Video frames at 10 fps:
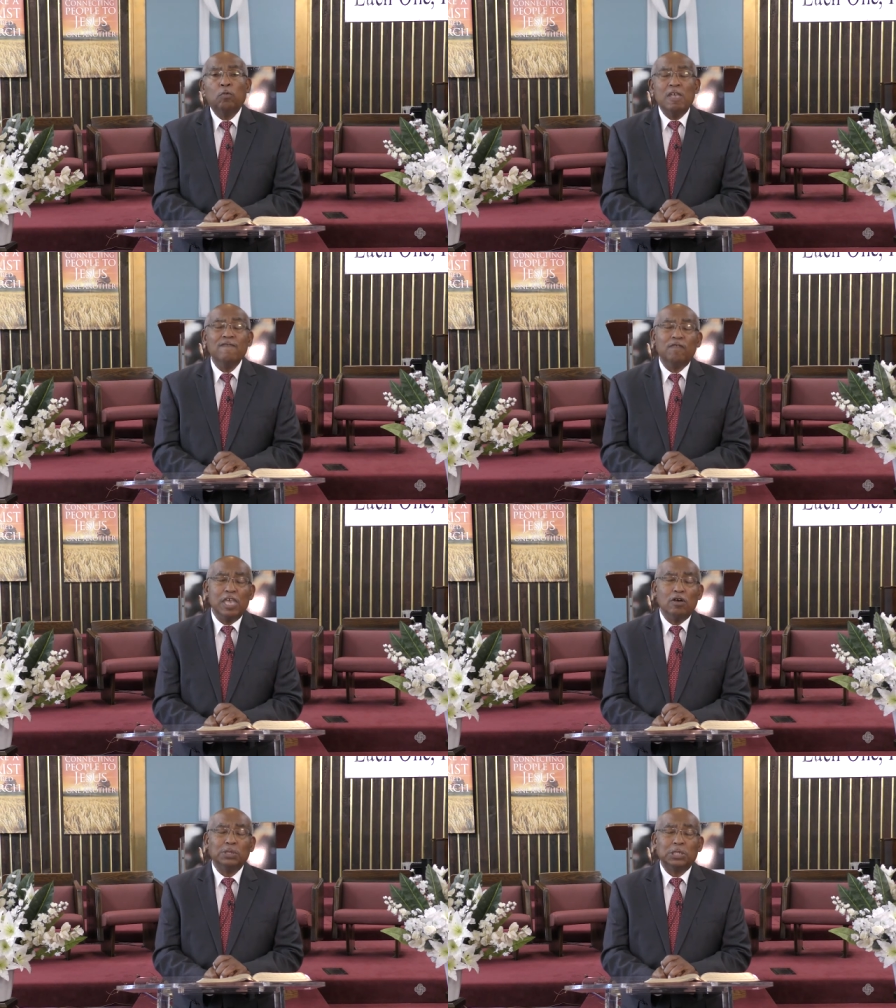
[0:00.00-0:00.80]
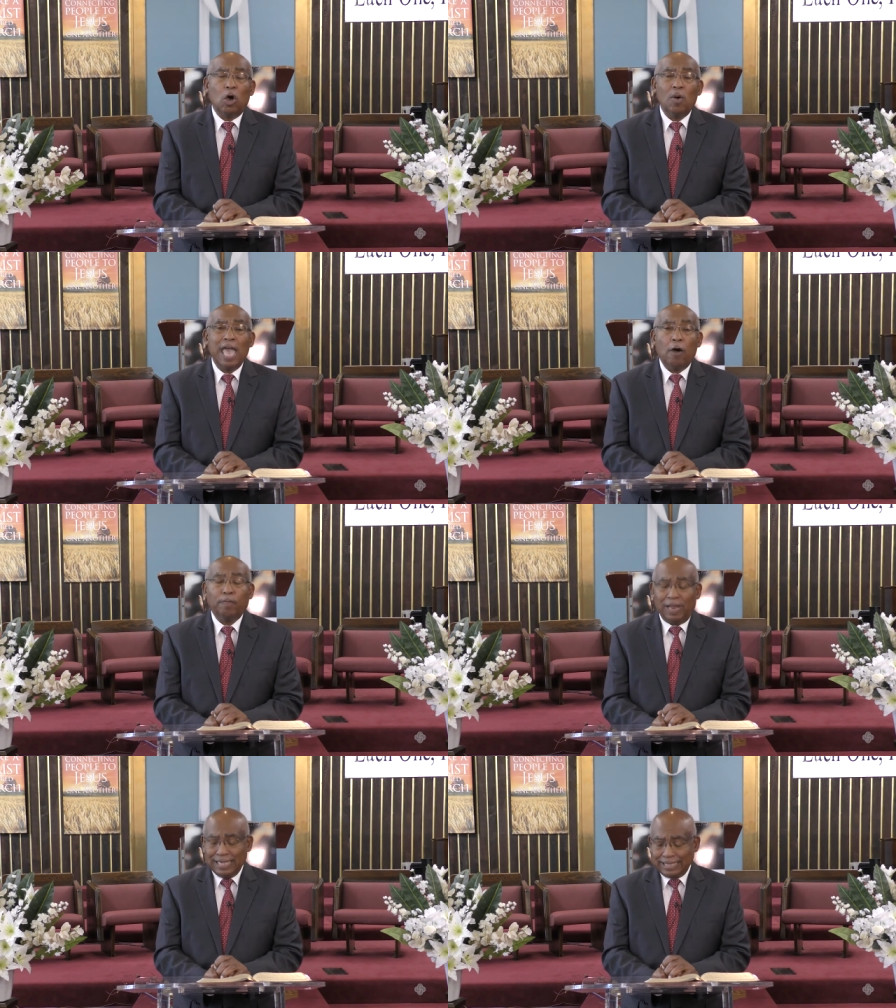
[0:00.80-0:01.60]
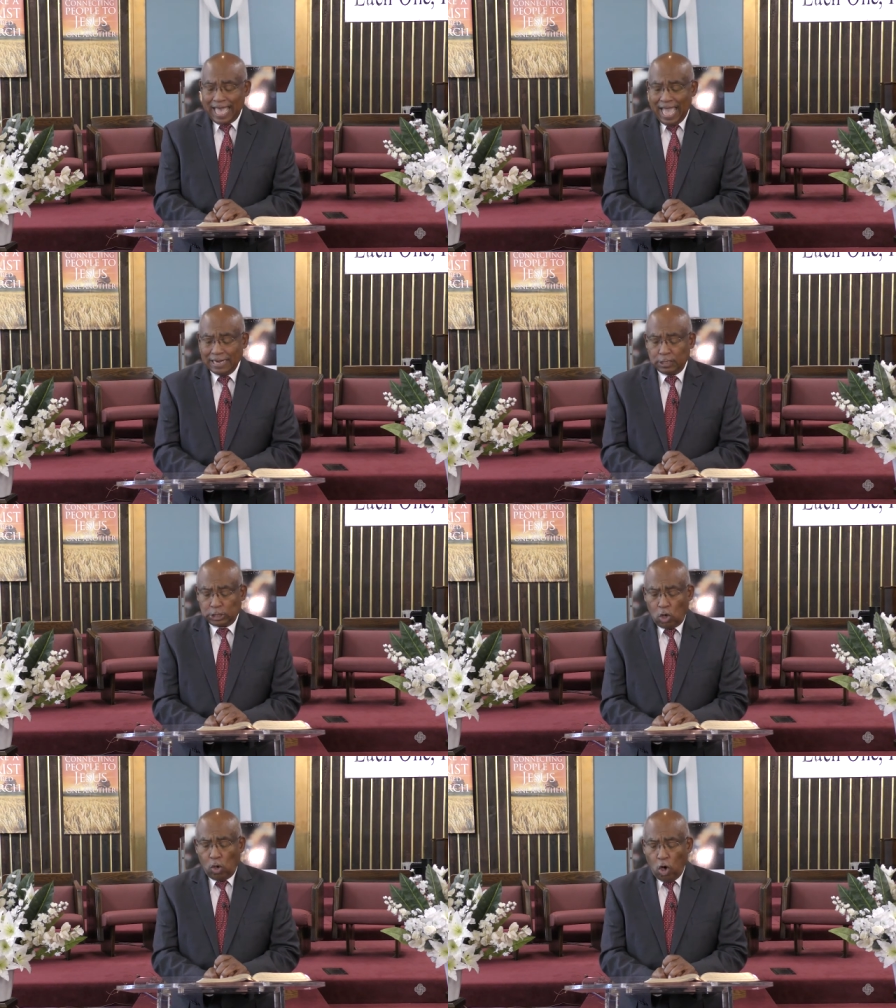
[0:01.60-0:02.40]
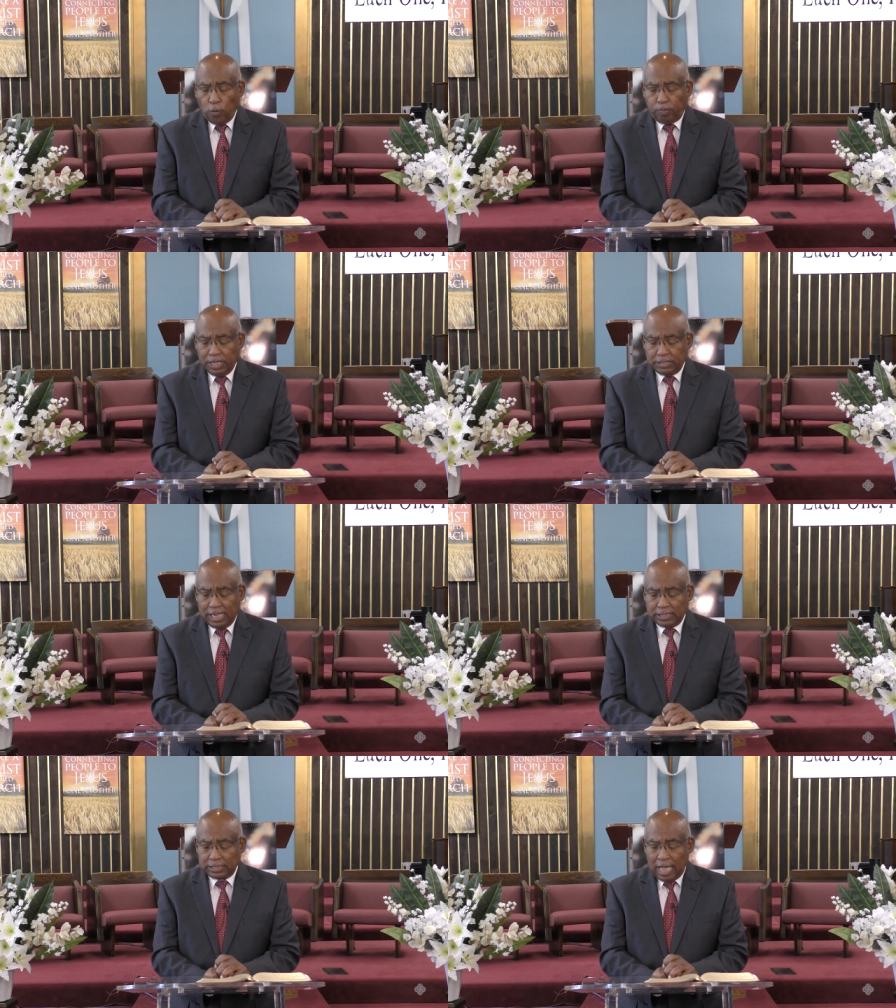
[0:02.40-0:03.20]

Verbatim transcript: We feel so helpless and so hopeless at